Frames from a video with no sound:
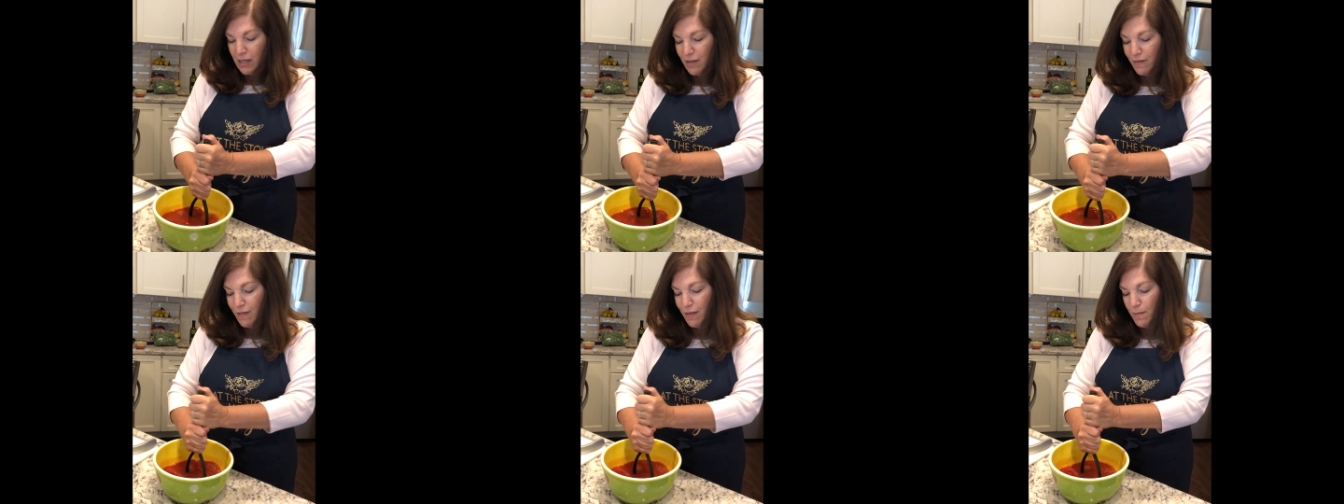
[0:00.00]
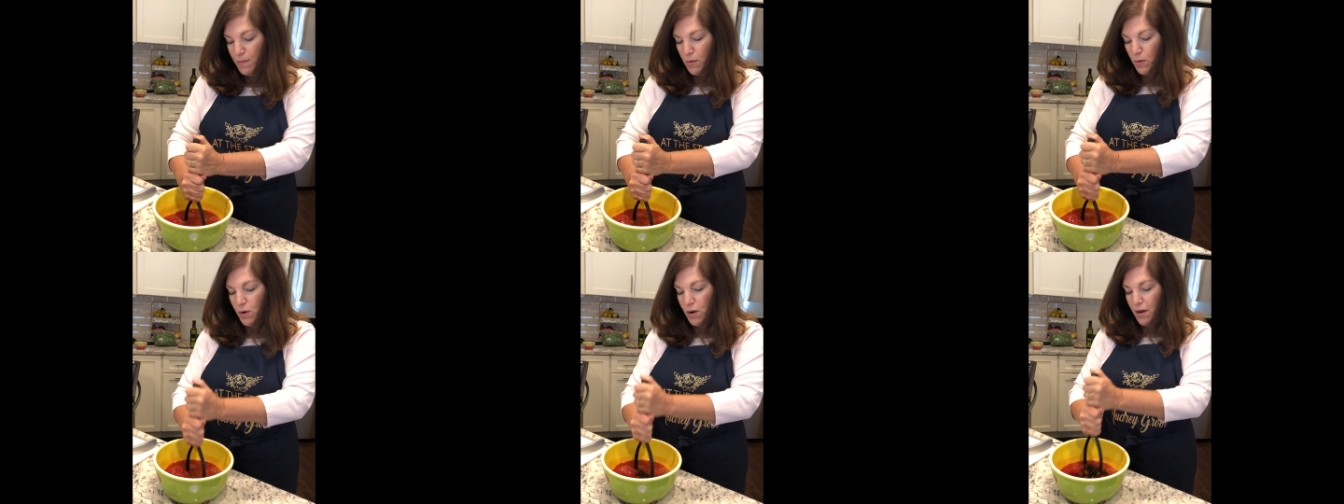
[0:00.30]

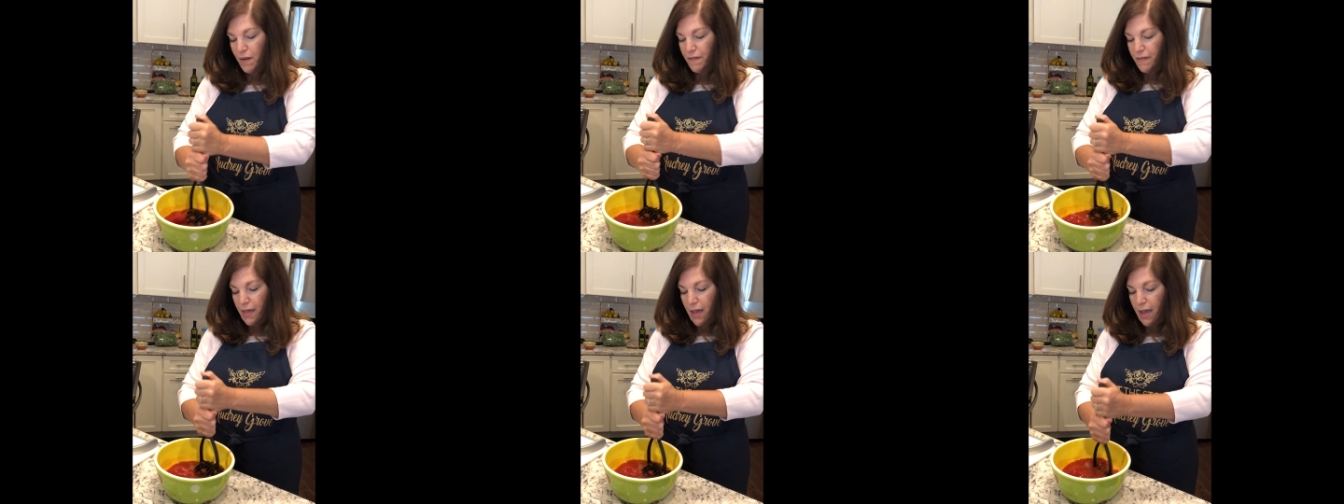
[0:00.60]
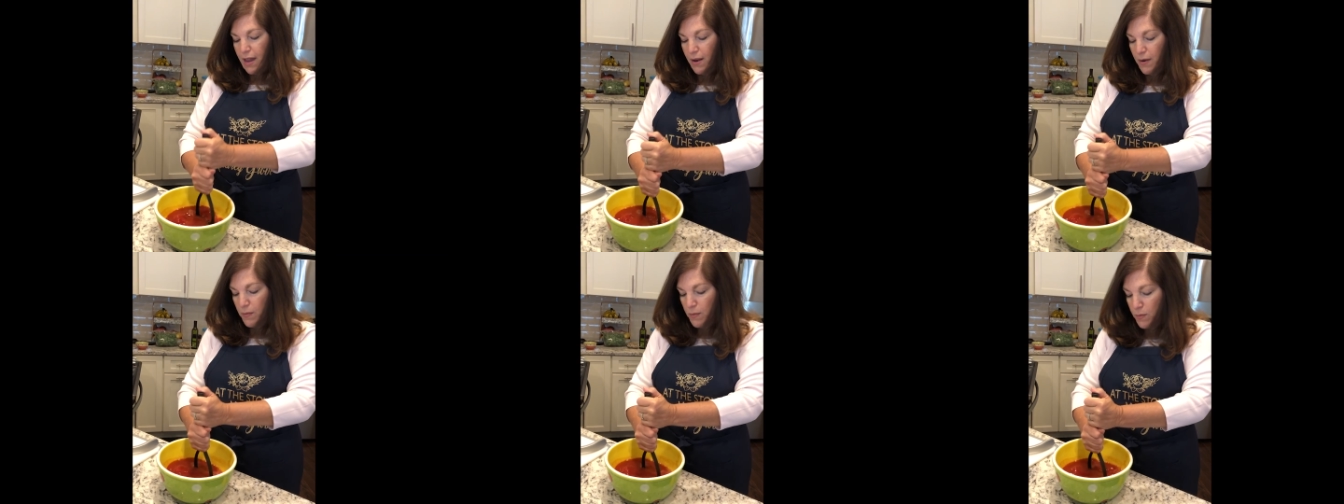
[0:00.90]
even more of
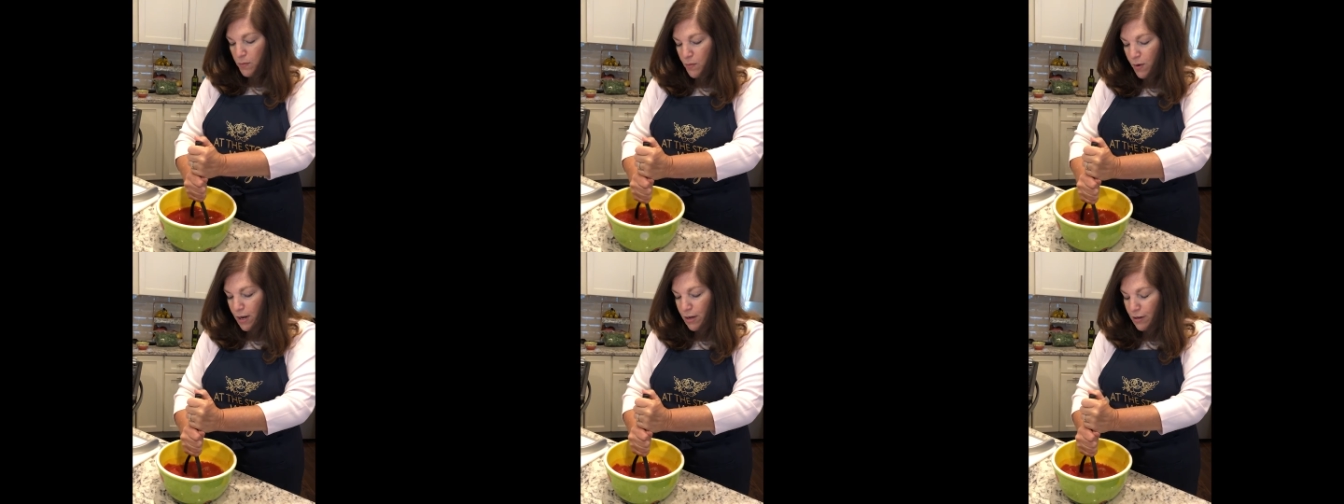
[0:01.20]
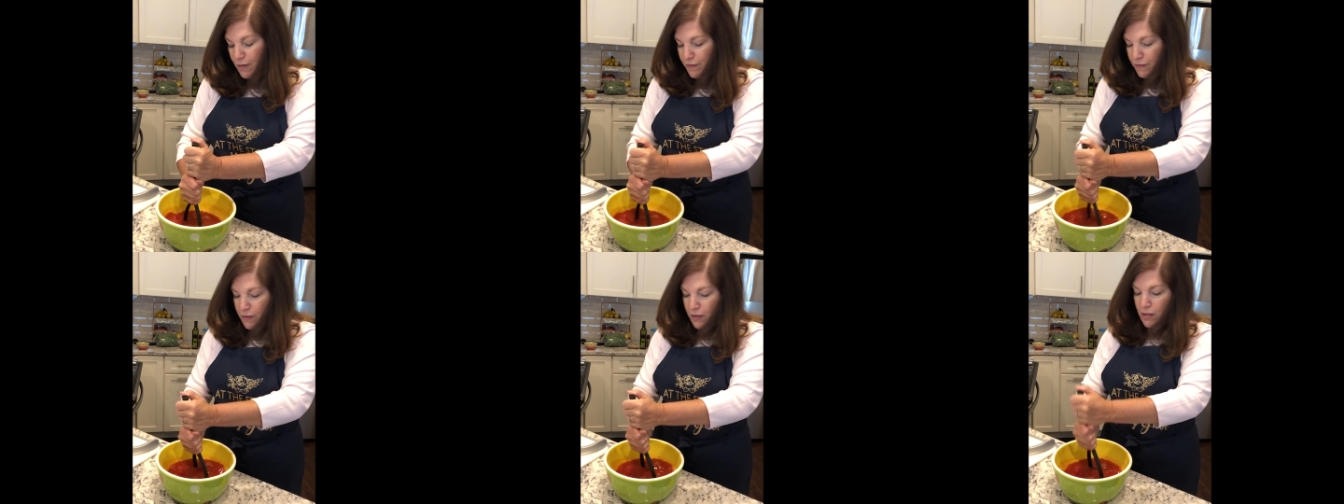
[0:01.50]
that
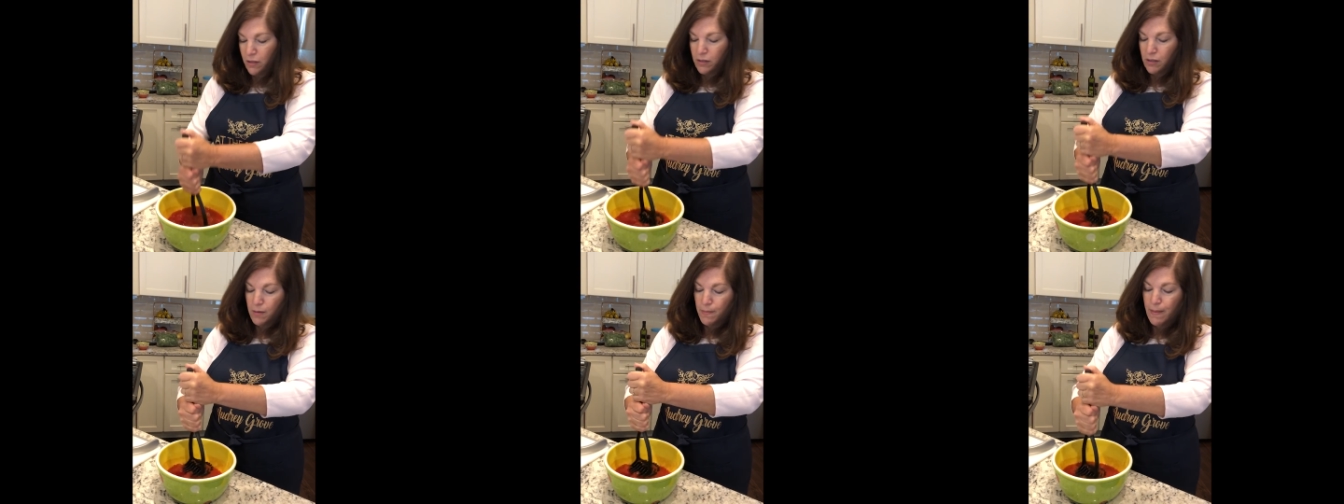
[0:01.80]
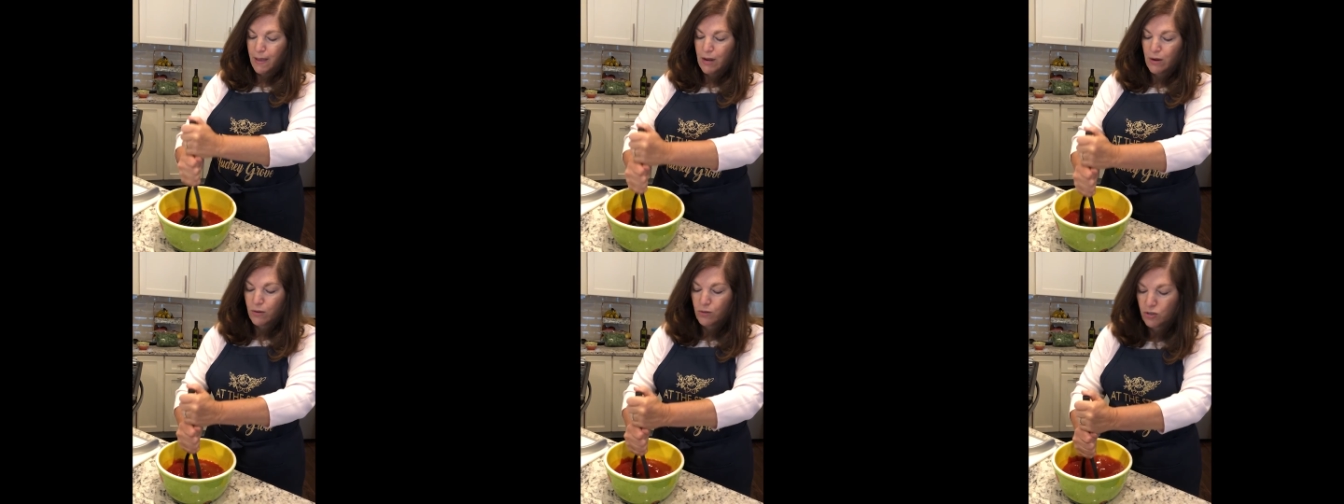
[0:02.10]
wonderful
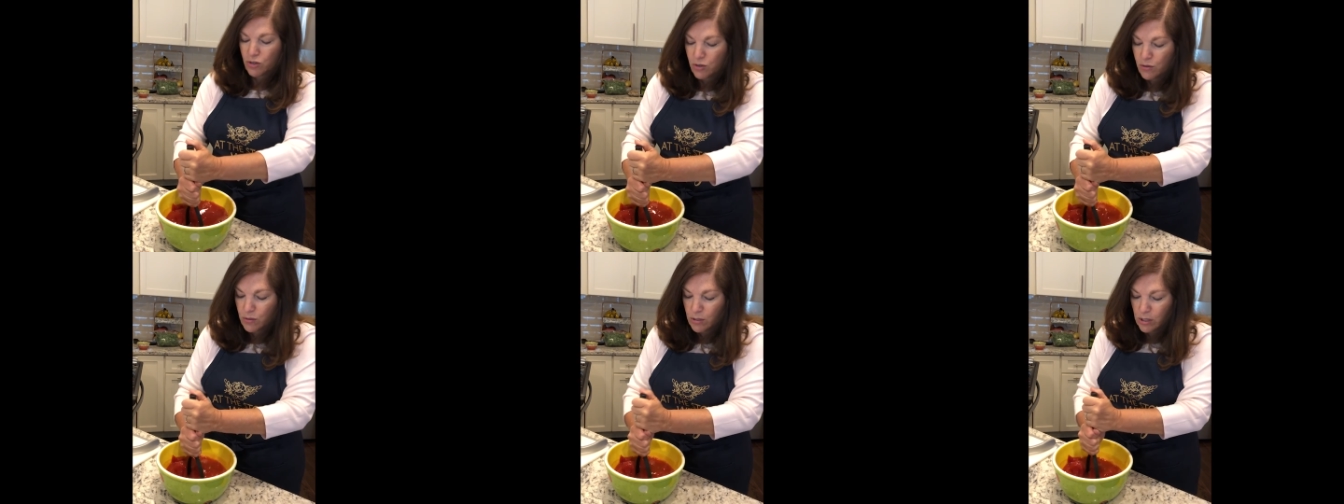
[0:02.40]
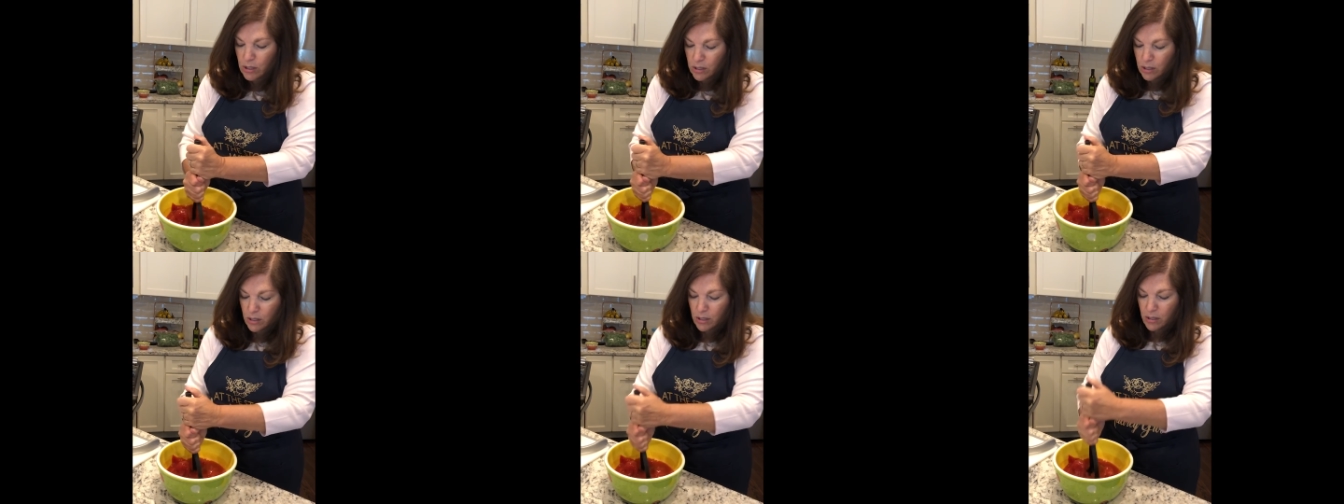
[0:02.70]
tomato
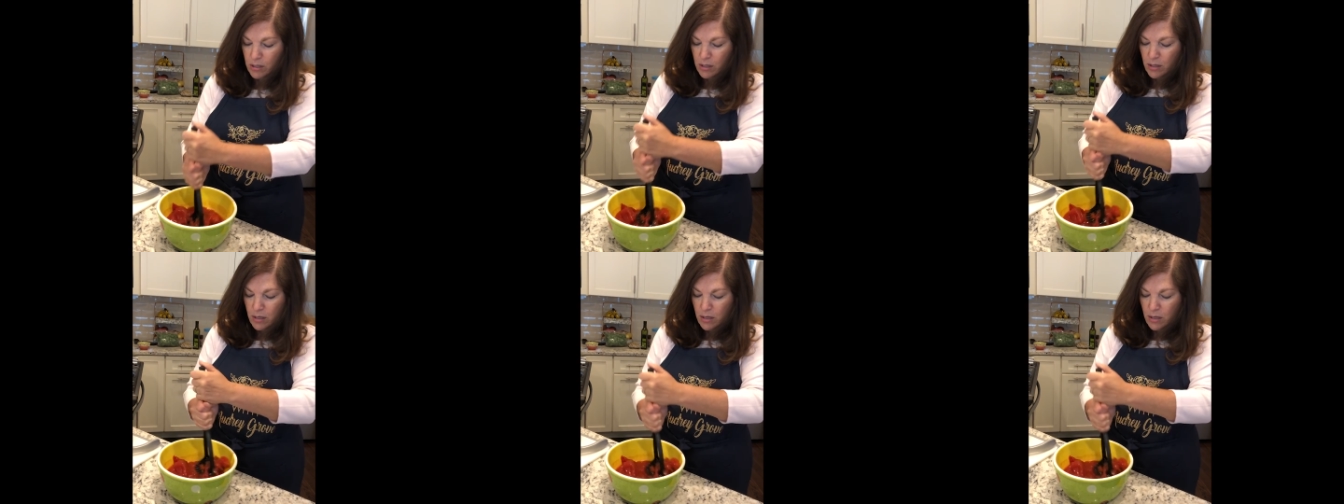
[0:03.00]
juice.